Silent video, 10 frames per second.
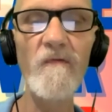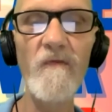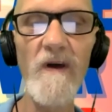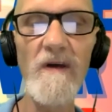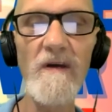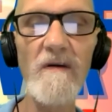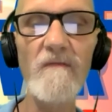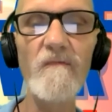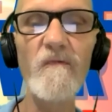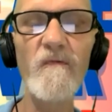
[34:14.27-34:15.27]
fake
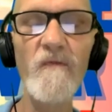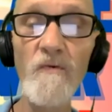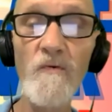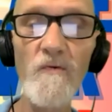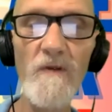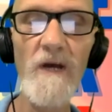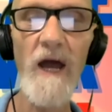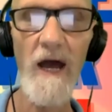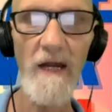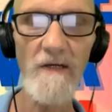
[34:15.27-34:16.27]
food
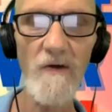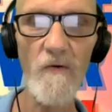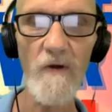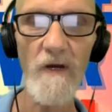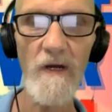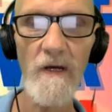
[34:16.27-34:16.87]
category?